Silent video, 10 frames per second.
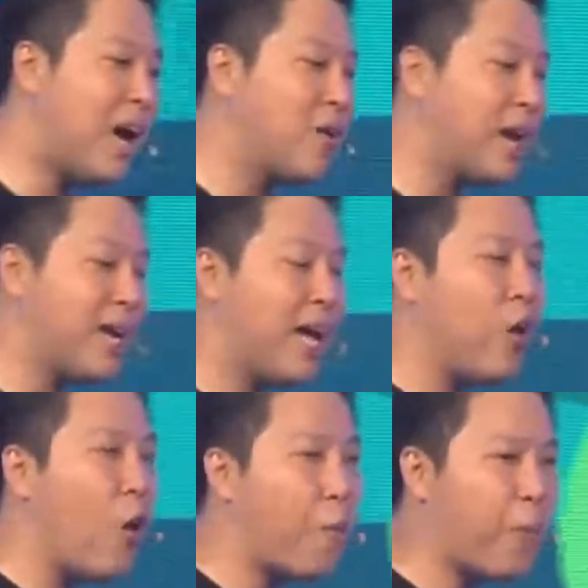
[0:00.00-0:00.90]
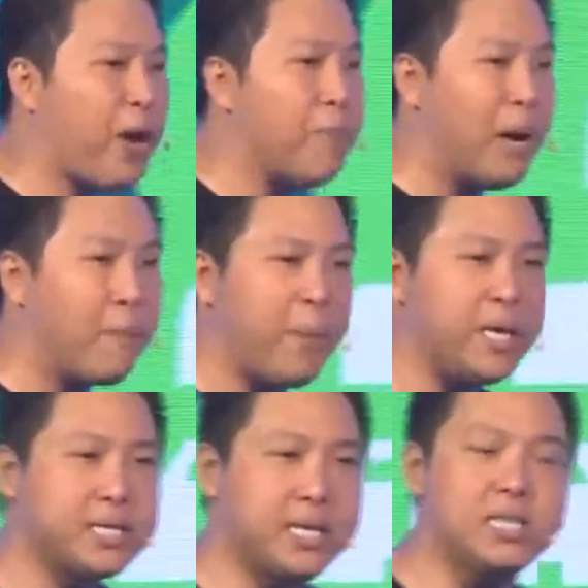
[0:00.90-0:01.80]
how can I operate my
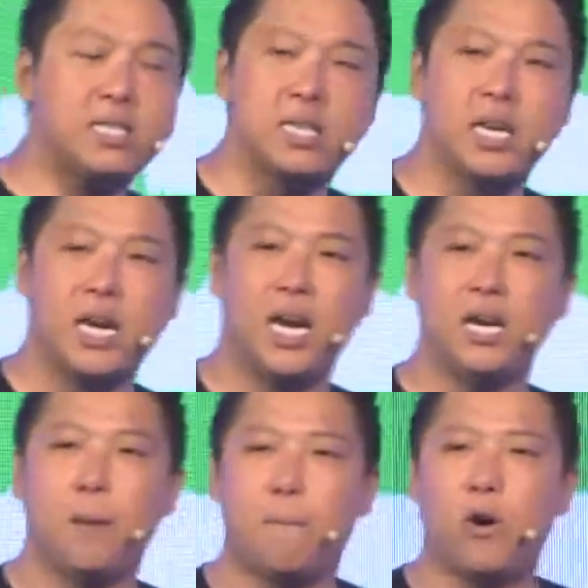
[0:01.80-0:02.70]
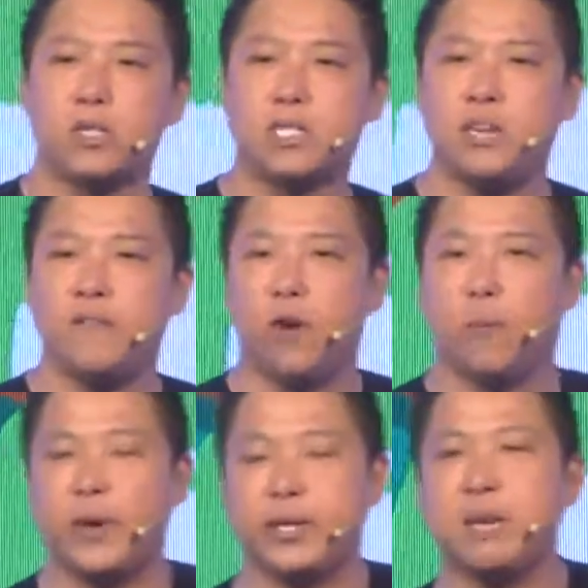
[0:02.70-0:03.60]
business in a positive
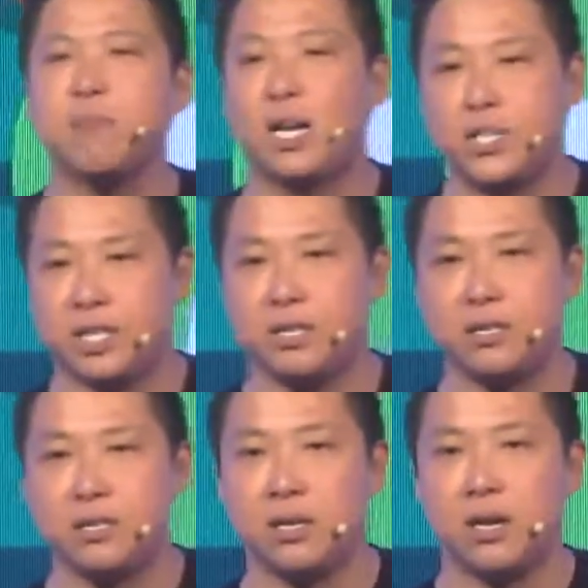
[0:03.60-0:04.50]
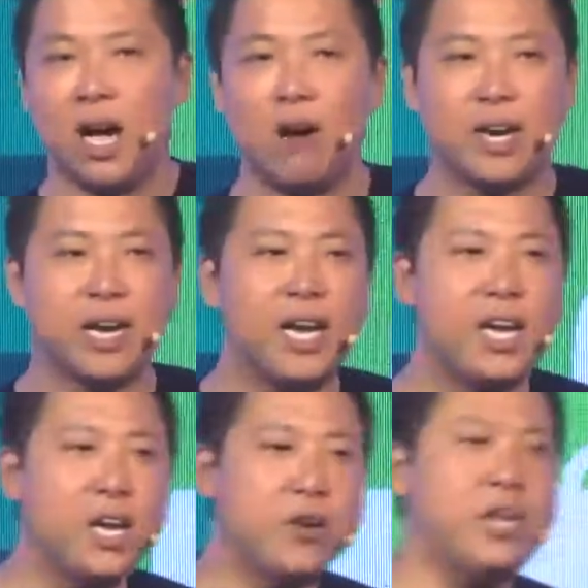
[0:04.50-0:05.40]
operating margin. How can I
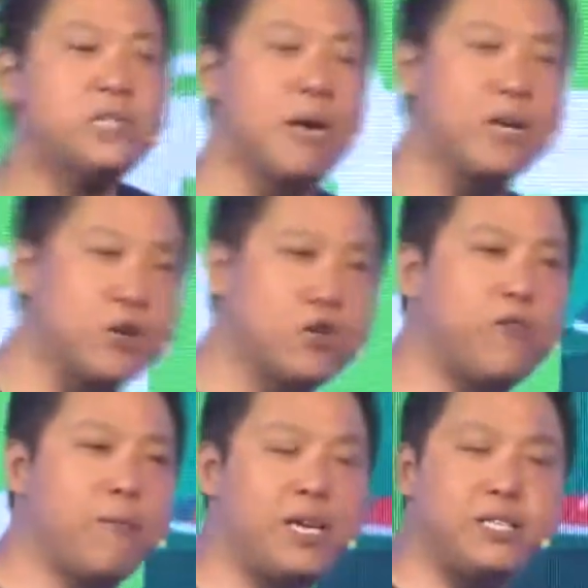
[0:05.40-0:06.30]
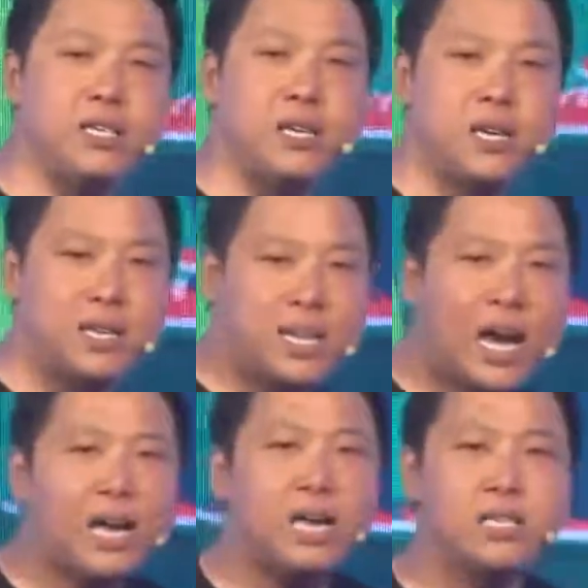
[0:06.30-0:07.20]
increase my growth margin?
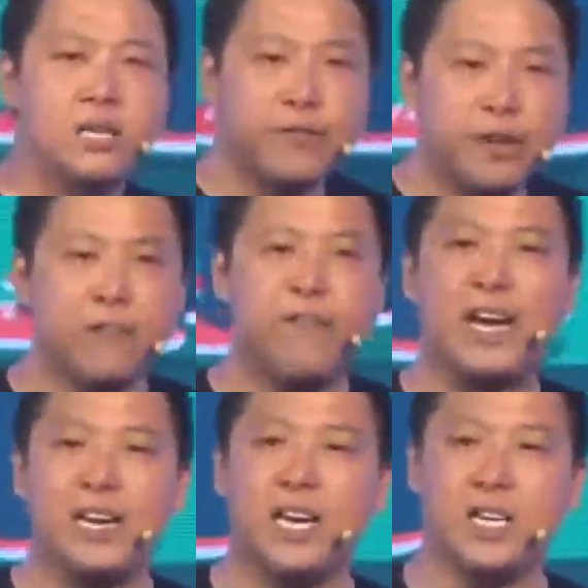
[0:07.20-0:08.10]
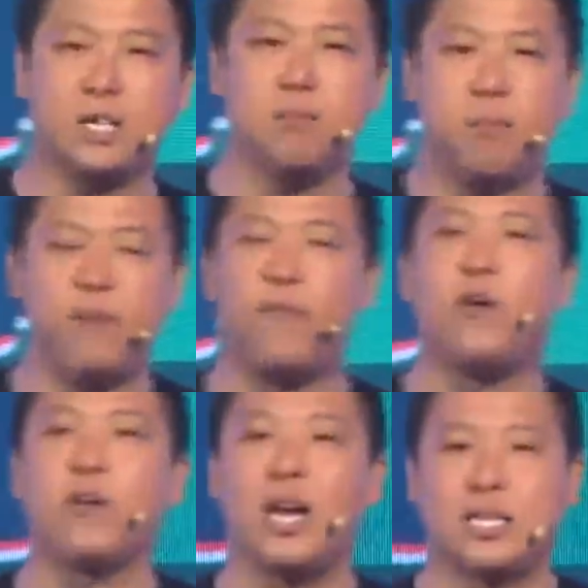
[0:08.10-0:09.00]
That is the real validation
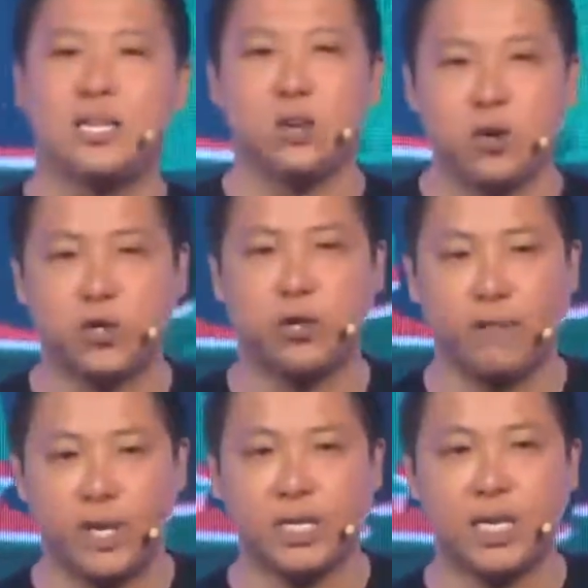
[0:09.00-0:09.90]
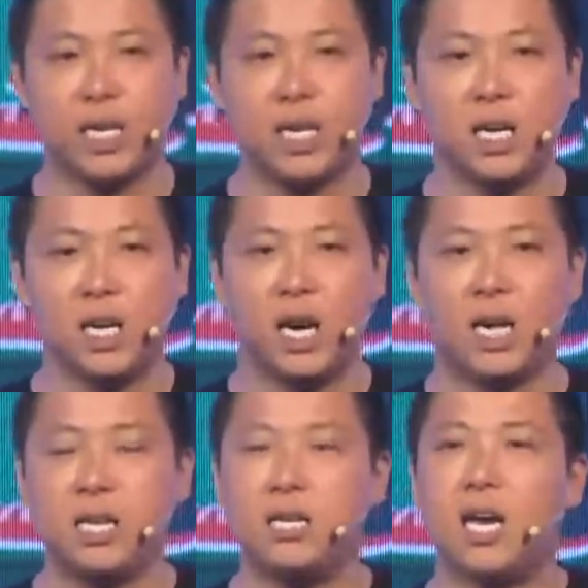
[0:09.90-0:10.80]
before you actually go to a VC.
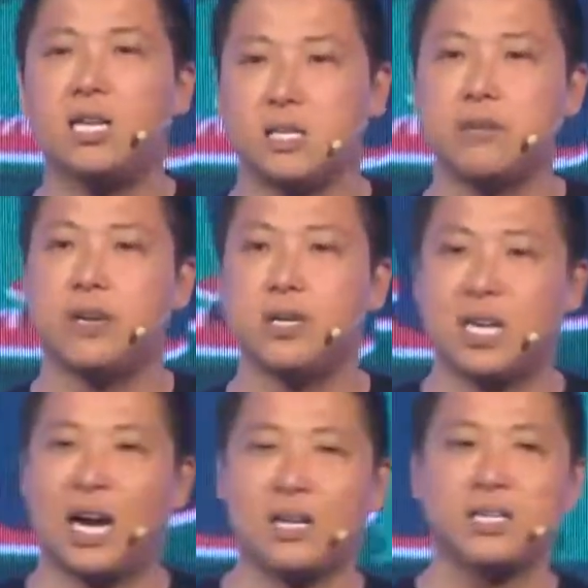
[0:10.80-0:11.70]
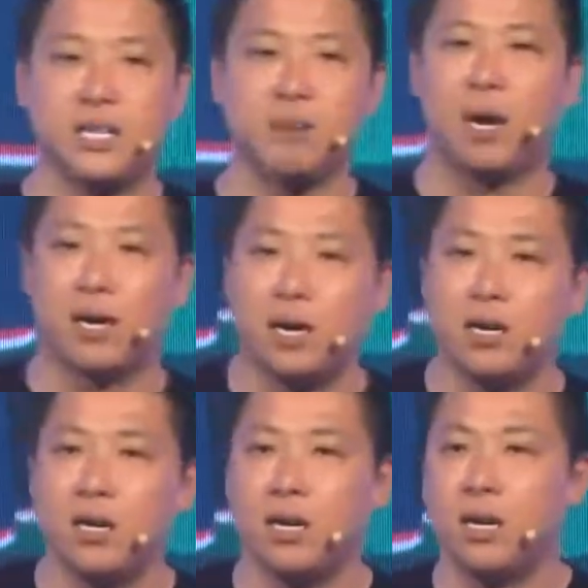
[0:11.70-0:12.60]
I think that is the real challenge in the market.